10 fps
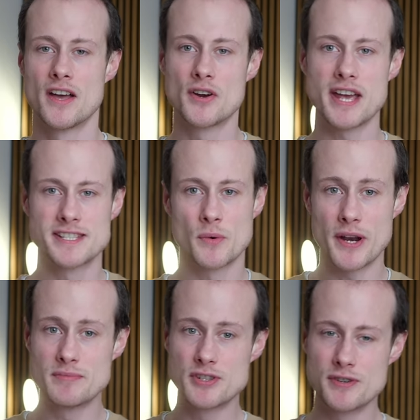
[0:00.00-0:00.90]
Okay, so what
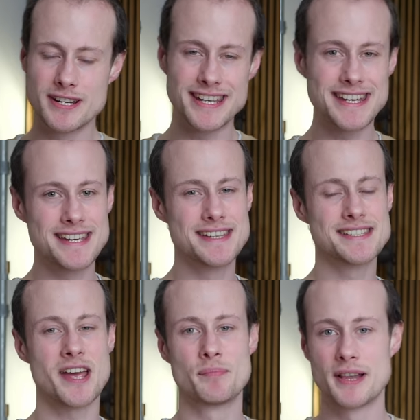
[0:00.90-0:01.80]
I'm doing
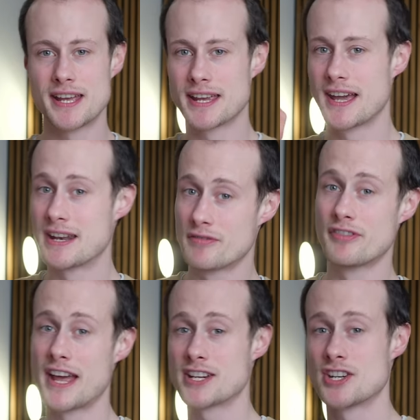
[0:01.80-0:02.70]
is I'm playing an
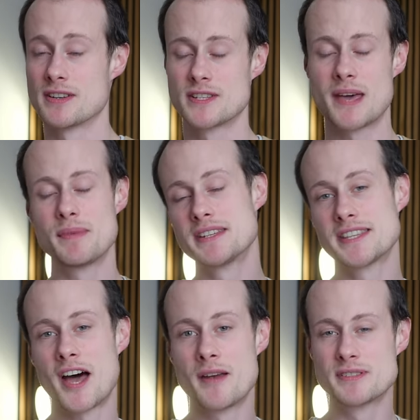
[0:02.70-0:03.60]
inflection. So that means
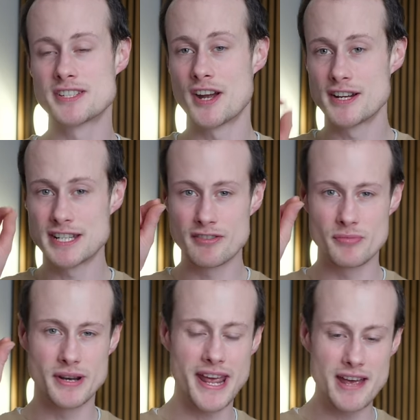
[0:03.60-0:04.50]
that I'm starting
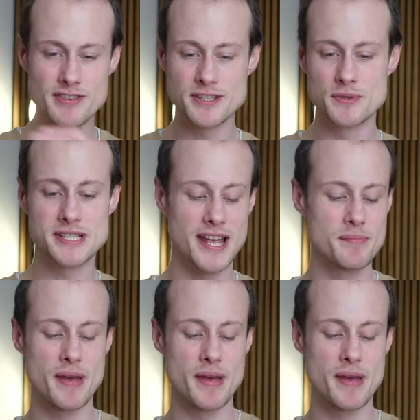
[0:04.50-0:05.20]
from an ever so slight